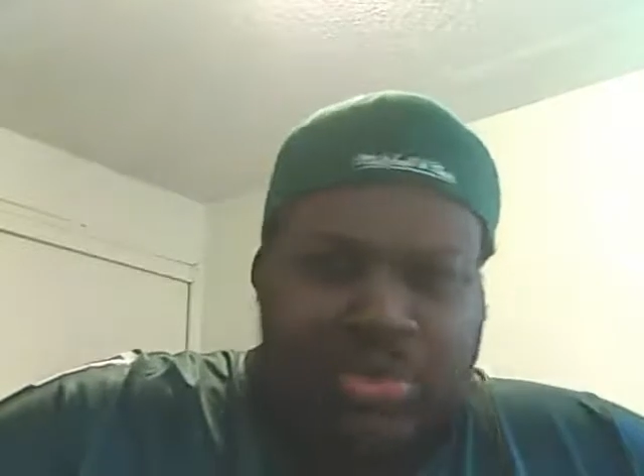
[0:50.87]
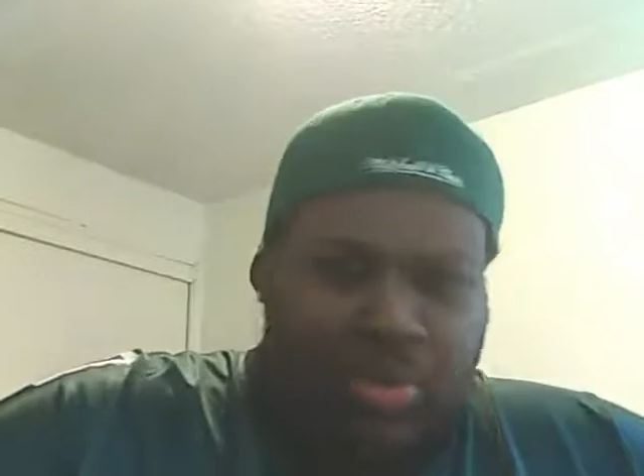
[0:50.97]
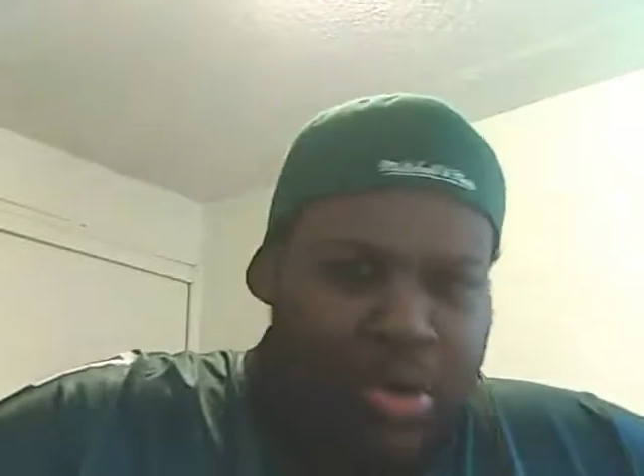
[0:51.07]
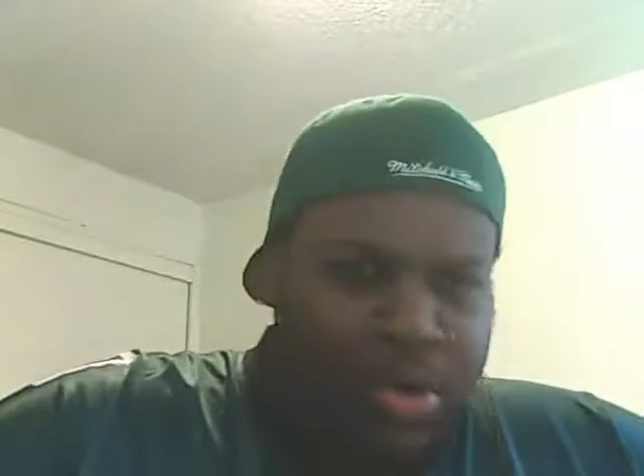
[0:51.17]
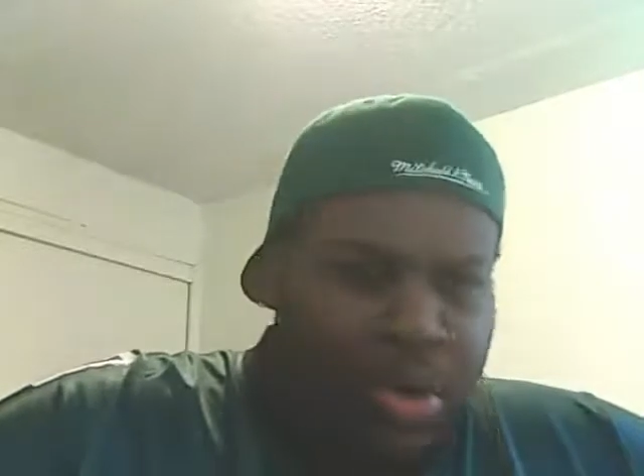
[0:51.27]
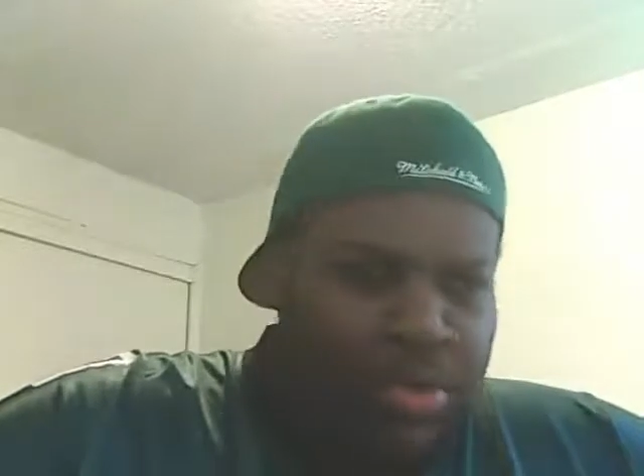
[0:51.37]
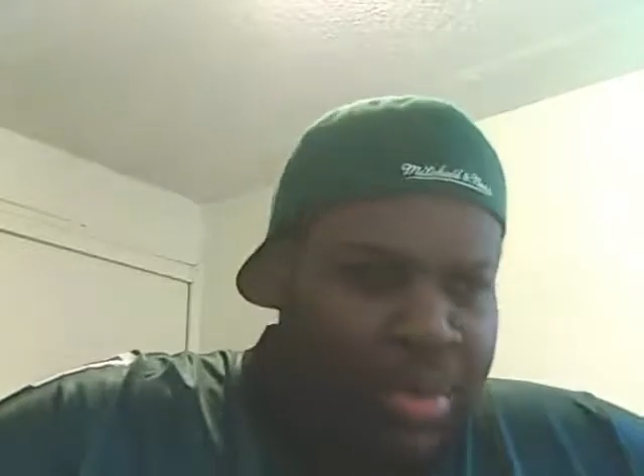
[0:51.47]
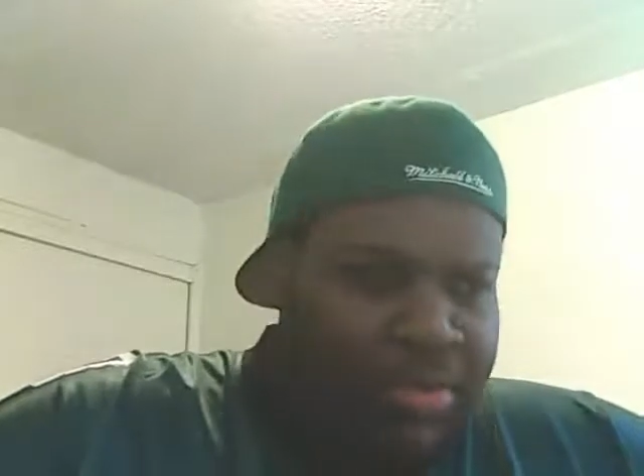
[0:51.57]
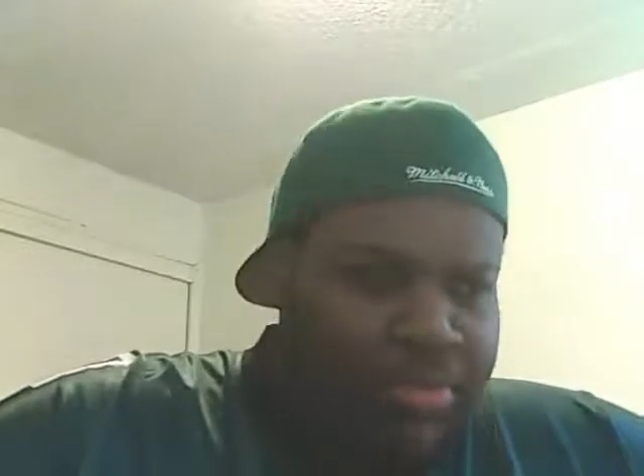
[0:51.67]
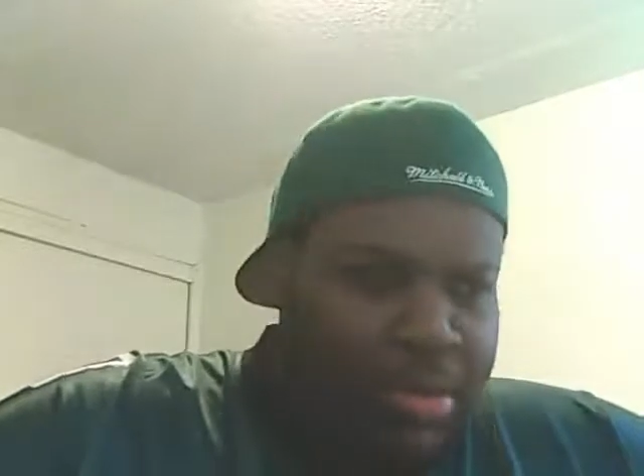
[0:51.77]
was going on with
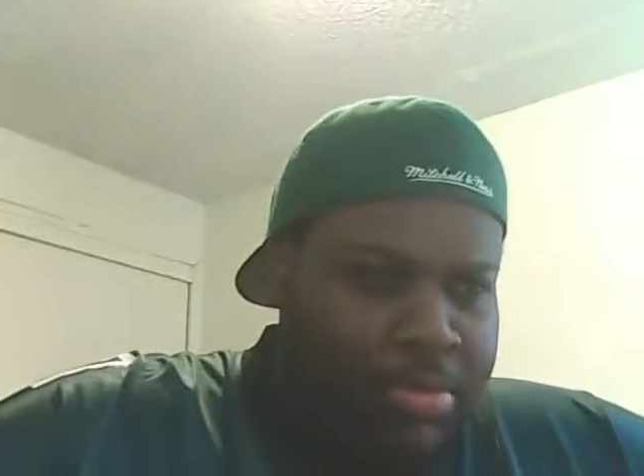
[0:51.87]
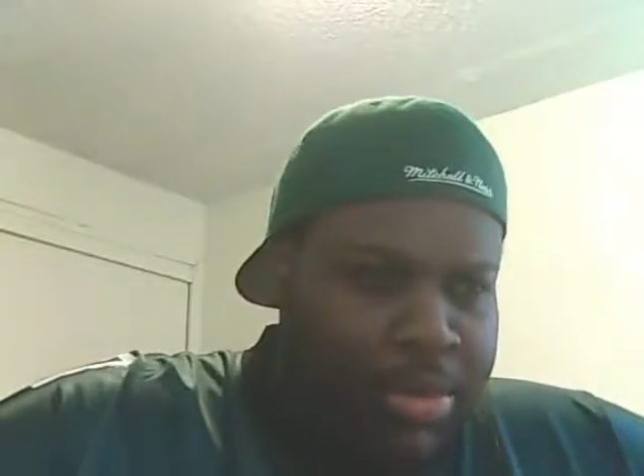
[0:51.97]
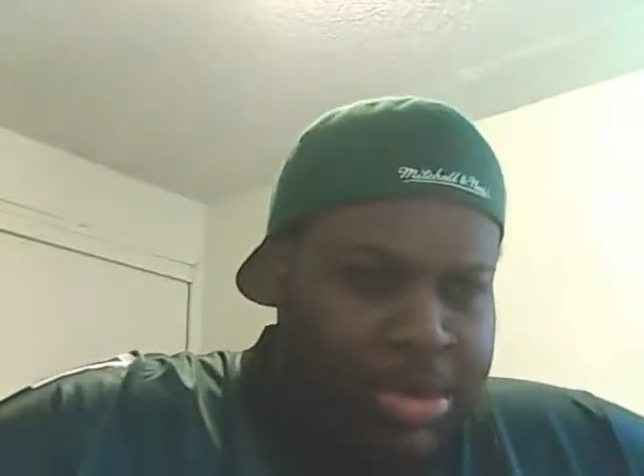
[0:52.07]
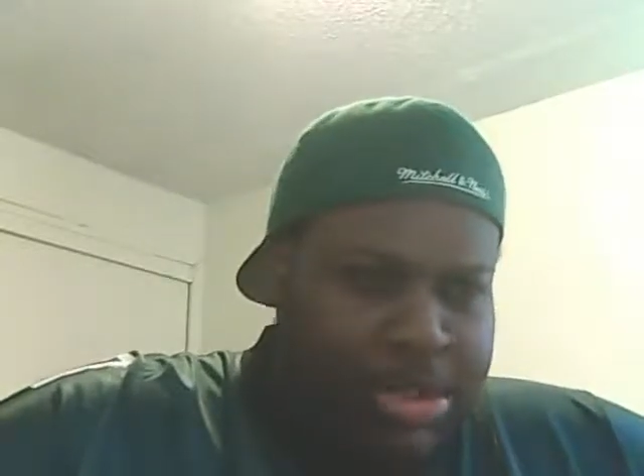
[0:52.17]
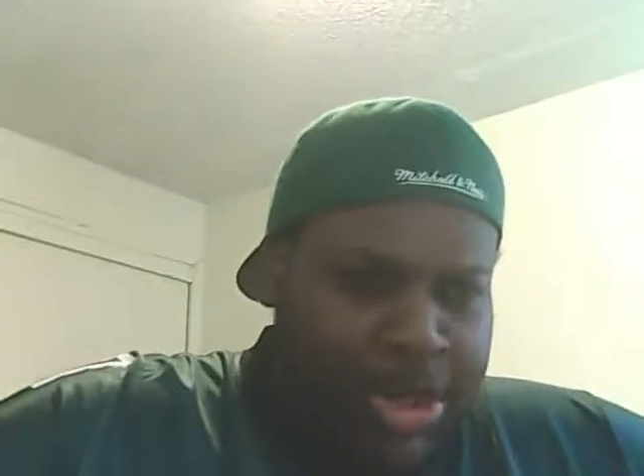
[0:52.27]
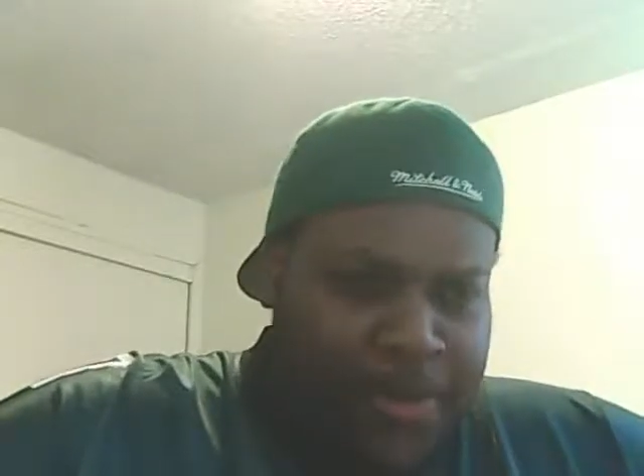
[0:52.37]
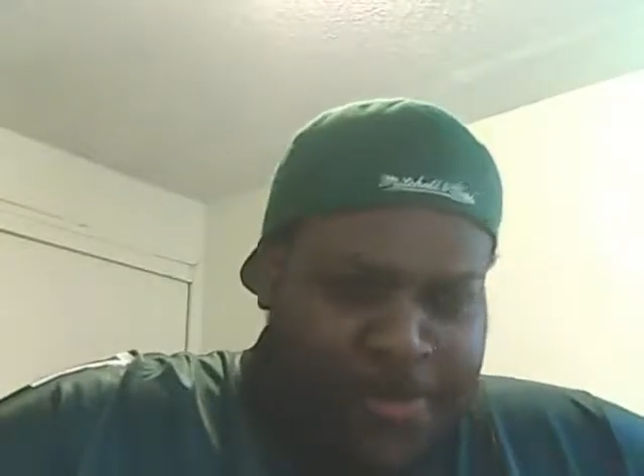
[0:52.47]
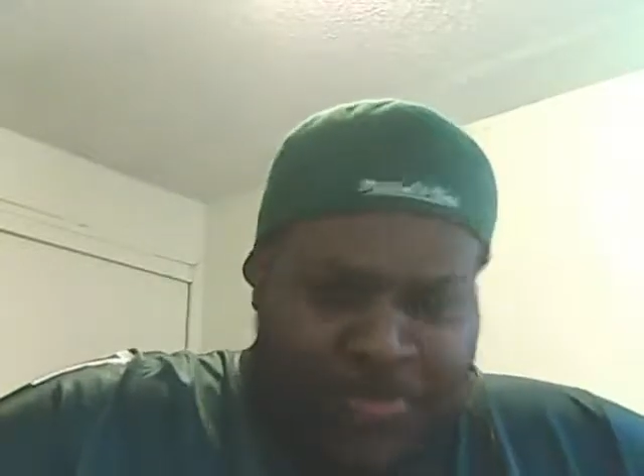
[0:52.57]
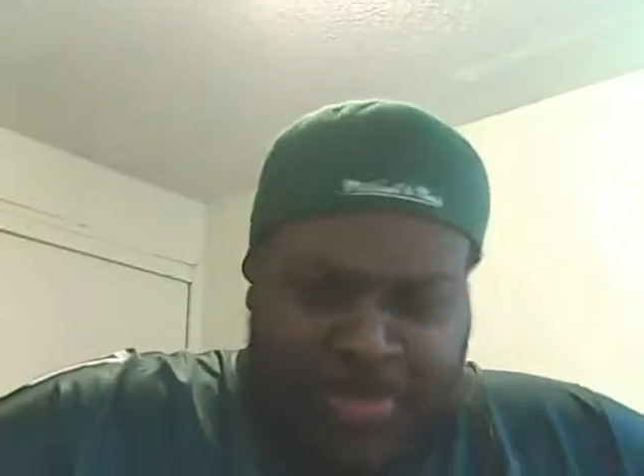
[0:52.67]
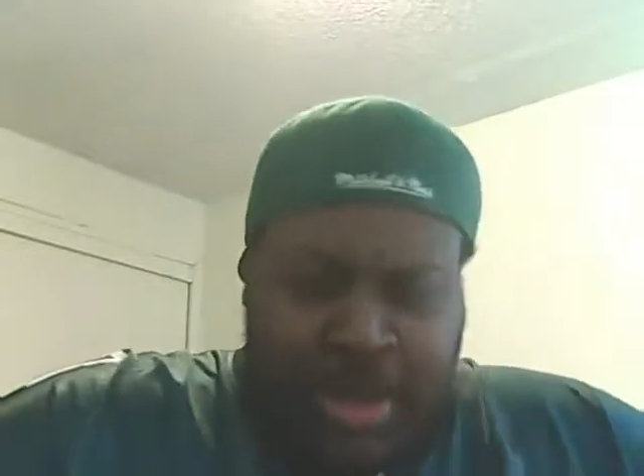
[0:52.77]
my phone bill and
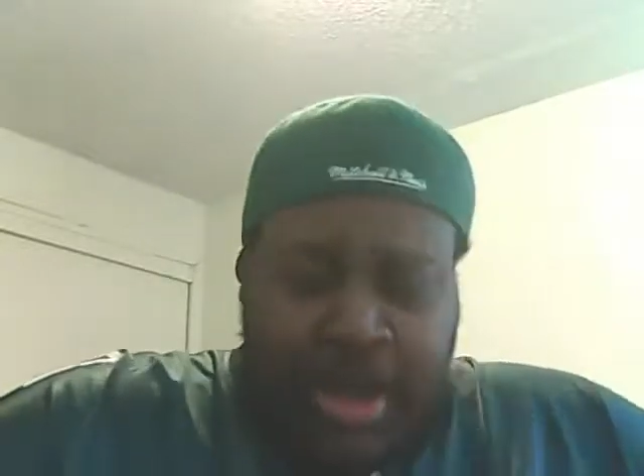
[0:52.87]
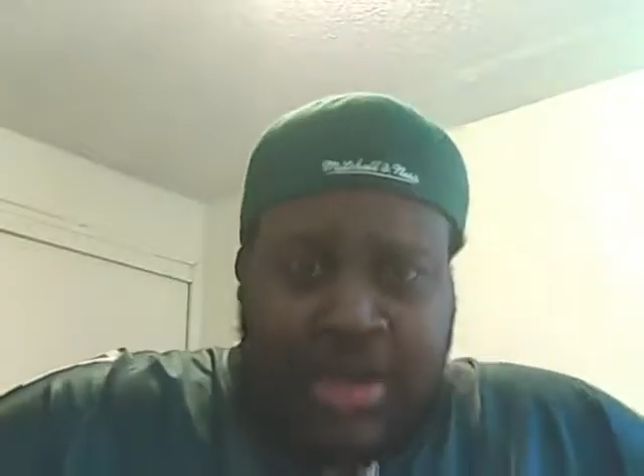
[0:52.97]
stuff.